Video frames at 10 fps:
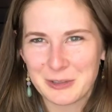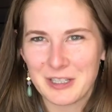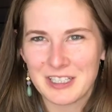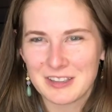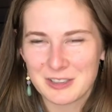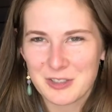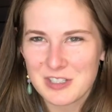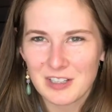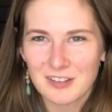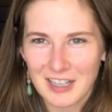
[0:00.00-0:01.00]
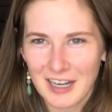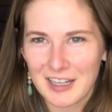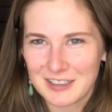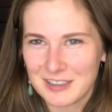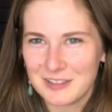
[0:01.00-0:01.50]
Like there's a lot
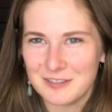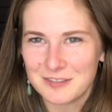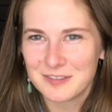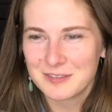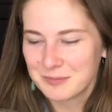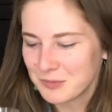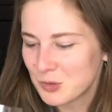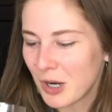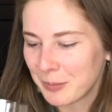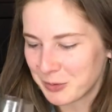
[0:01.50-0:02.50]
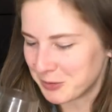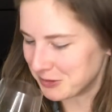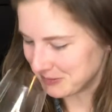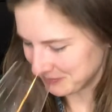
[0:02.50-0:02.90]
of tropical